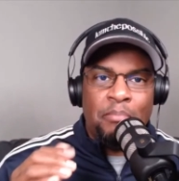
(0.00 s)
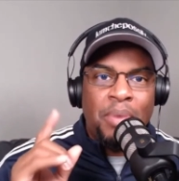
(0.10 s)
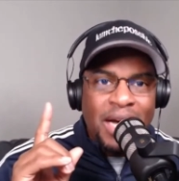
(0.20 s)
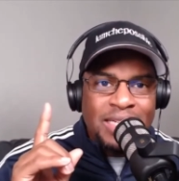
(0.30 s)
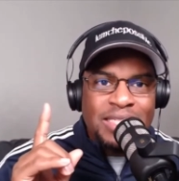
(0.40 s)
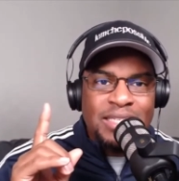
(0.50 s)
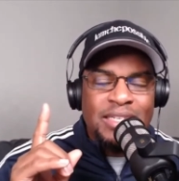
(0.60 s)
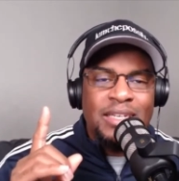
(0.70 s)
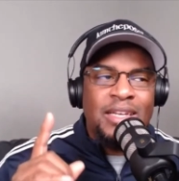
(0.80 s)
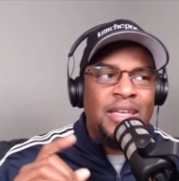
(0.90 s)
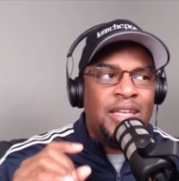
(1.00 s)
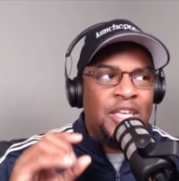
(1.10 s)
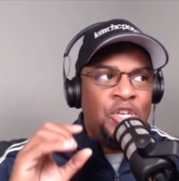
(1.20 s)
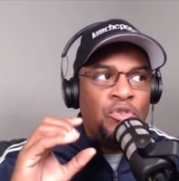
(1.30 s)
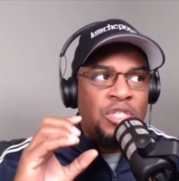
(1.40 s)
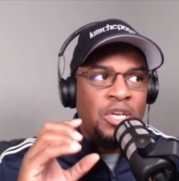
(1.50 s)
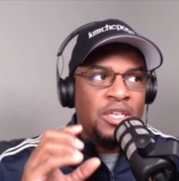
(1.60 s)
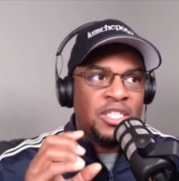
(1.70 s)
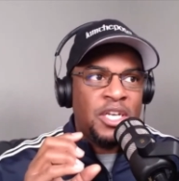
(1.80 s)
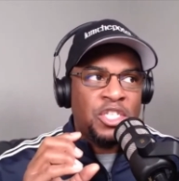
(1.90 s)
But you
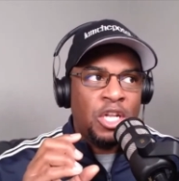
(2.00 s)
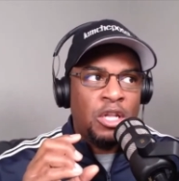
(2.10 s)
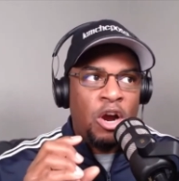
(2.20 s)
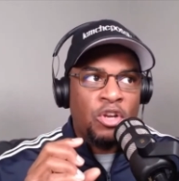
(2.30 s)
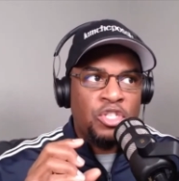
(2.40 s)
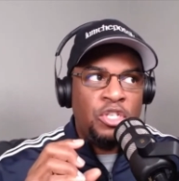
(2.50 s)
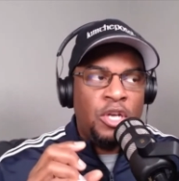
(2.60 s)
took such a large